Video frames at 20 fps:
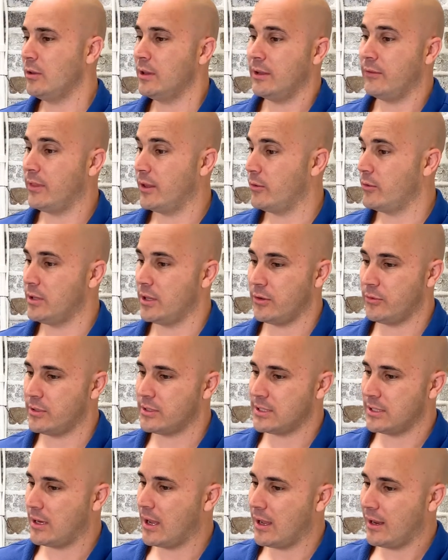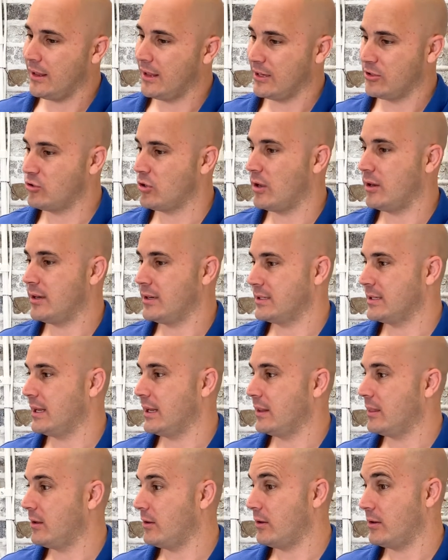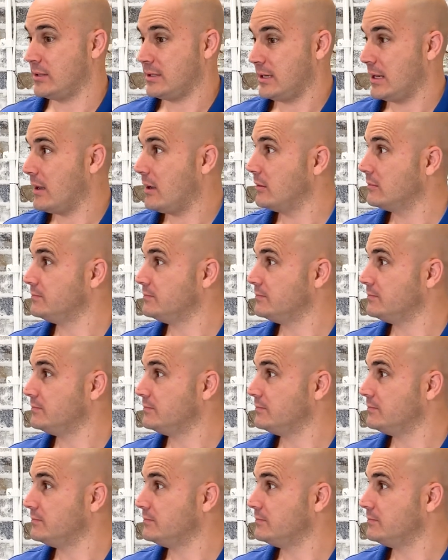live, there was not electronics like there is now?